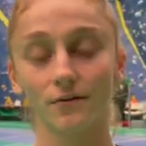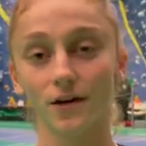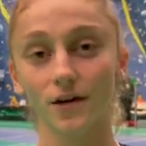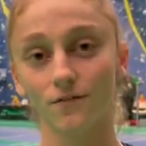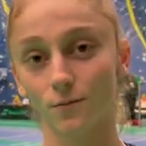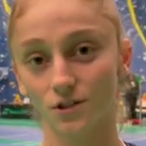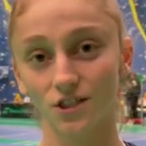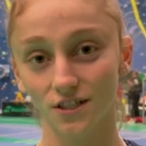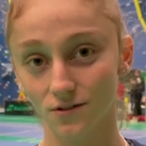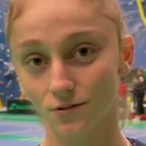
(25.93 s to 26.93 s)
we have more
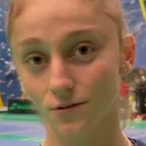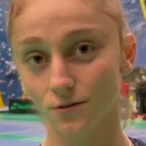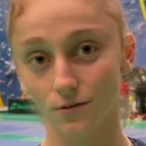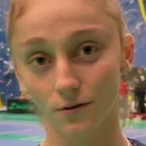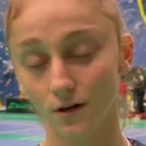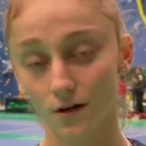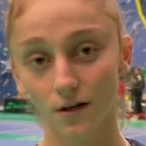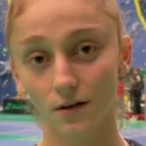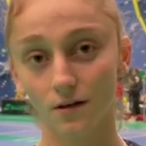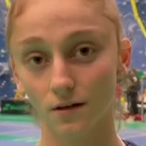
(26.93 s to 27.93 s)
chance to
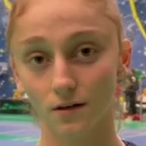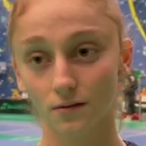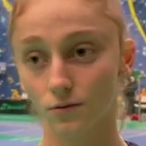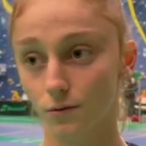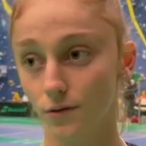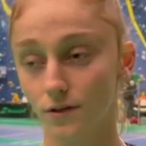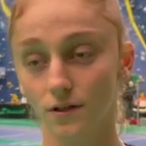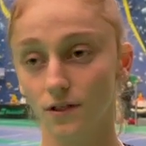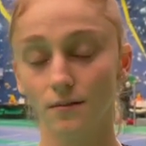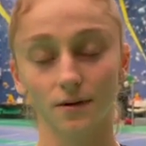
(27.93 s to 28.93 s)
win
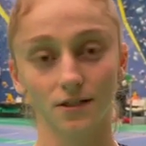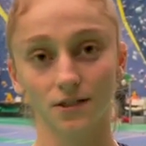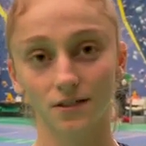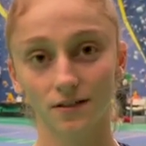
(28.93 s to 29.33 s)
the team match.